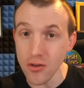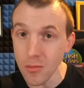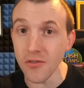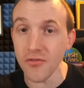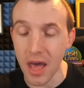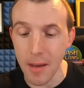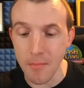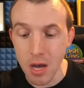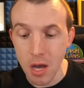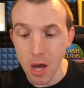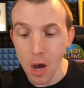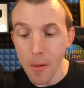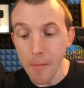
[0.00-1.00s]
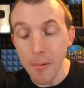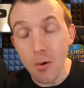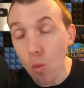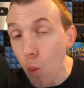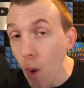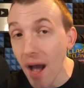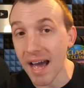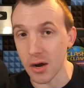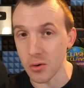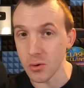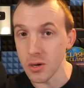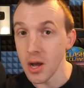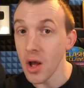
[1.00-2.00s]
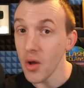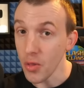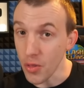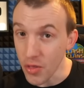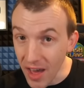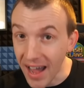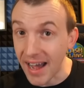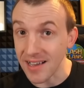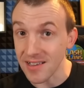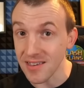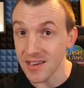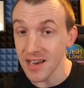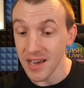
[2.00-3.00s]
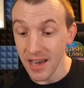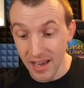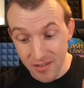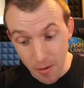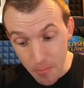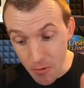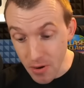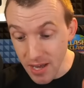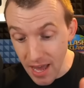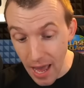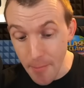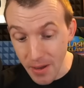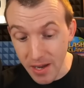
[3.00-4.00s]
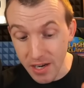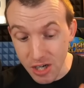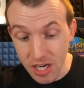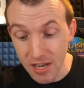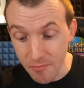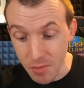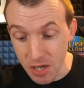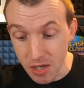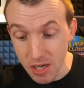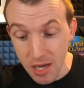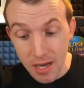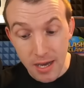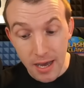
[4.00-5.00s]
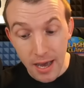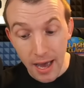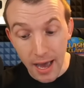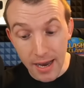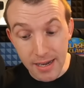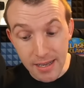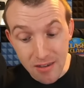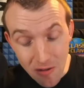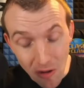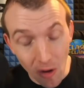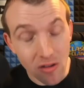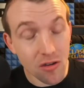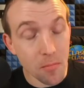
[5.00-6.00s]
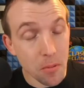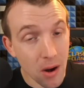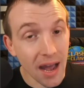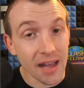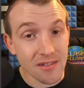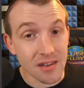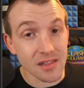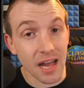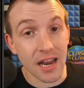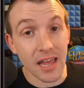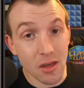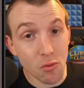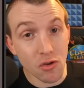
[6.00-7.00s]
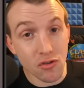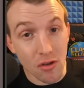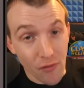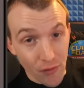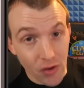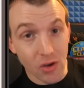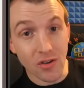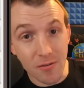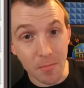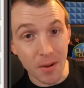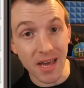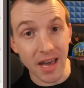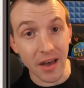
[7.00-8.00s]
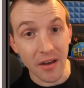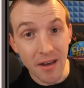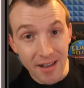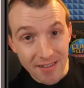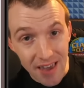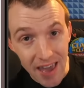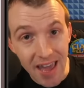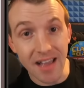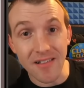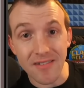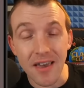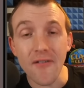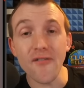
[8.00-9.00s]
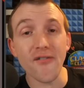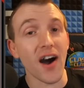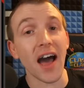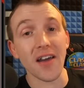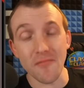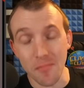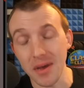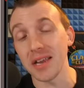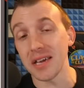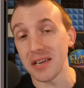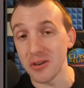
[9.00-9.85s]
of them, but wow, that is a pretty epic achievement. And it's not surprising that he was the first player to hit 5 million